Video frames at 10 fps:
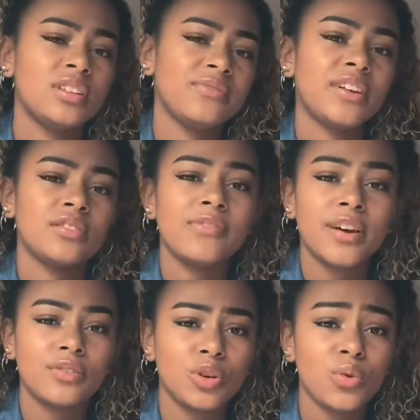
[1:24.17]
In fact, I
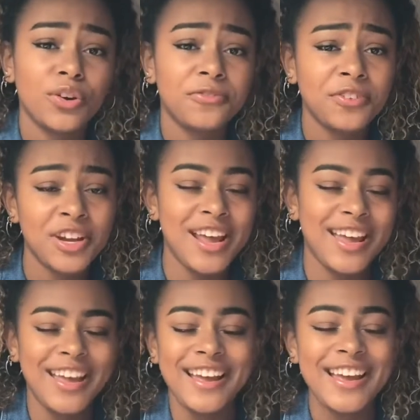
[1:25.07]
found it quite funny.
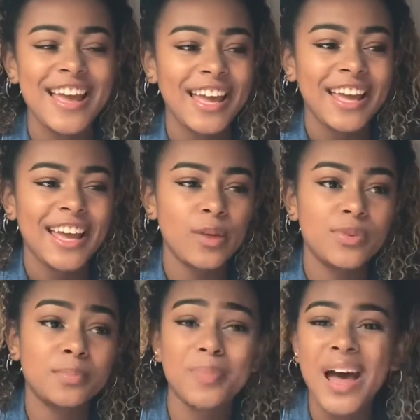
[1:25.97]
It
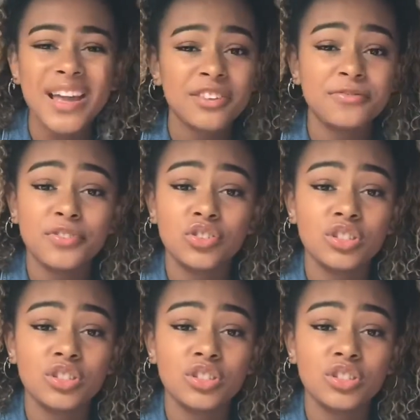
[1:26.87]
wasn't painful.